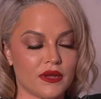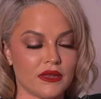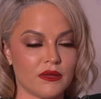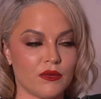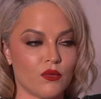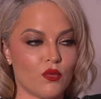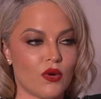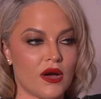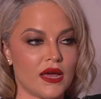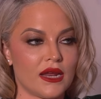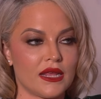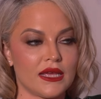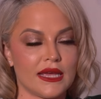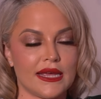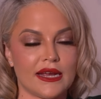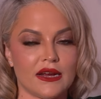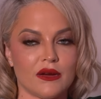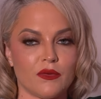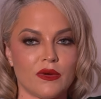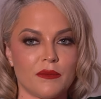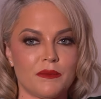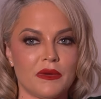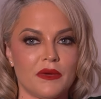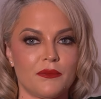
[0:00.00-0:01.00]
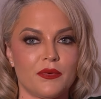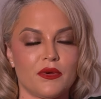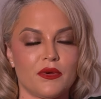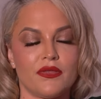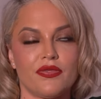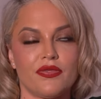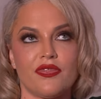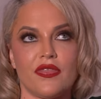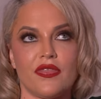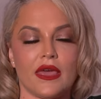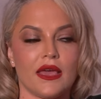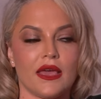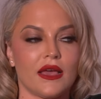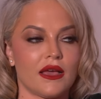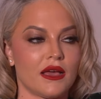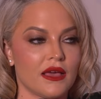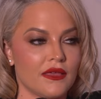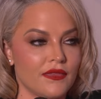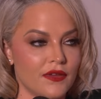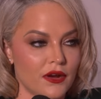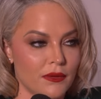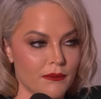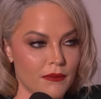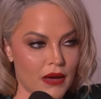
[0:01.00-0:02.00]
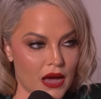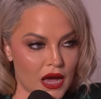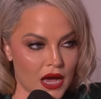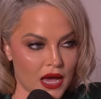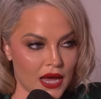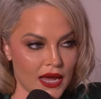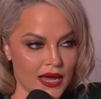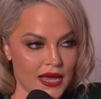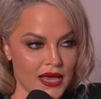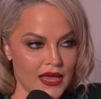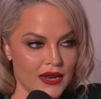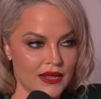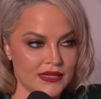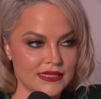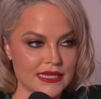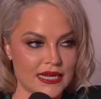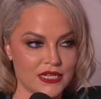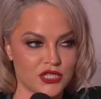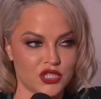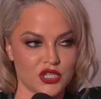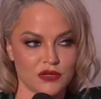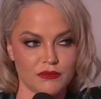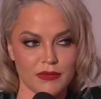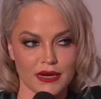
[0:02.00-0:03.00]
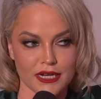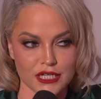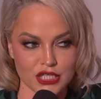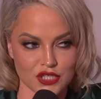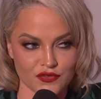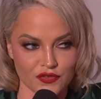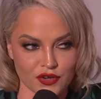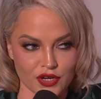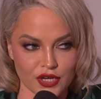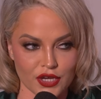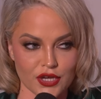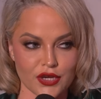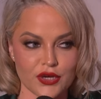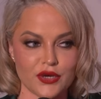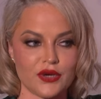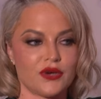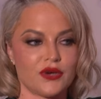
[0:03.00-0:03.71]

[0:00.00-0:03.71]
to want to hear what people think in their mind? Is no, that too much for you? Absolutely